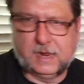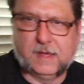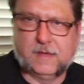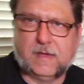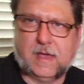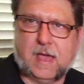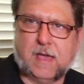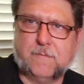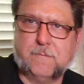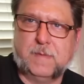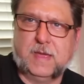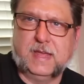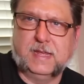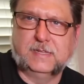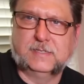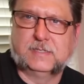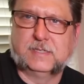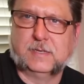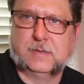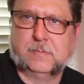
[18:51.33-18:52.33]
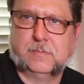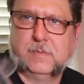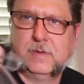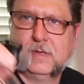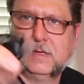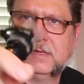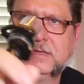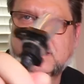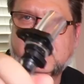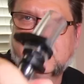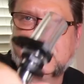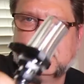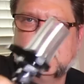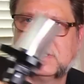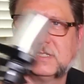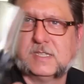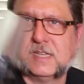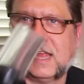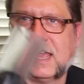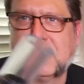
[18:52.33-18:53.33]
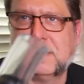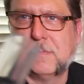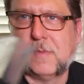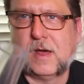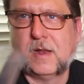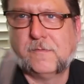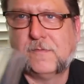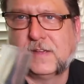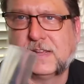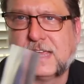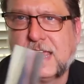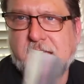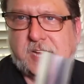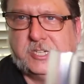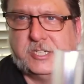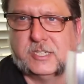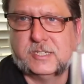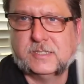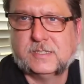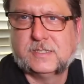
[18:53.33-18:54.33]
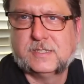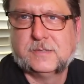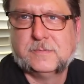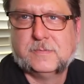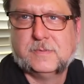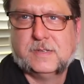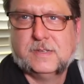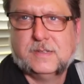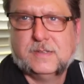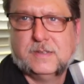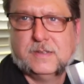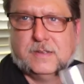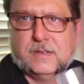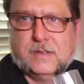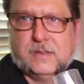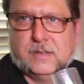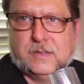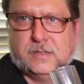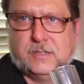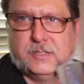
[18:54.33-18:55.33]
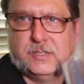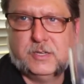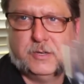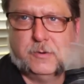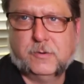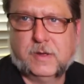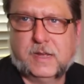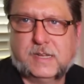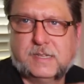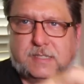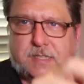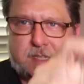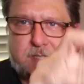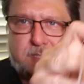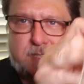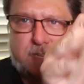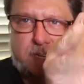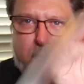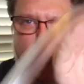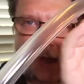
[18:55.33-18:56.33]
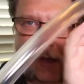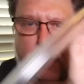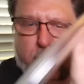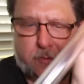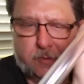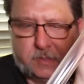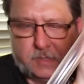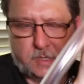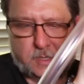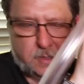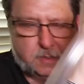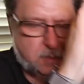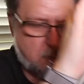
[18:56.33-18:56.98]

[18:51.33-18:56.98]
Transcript: I've made some slight modifications to existing hose.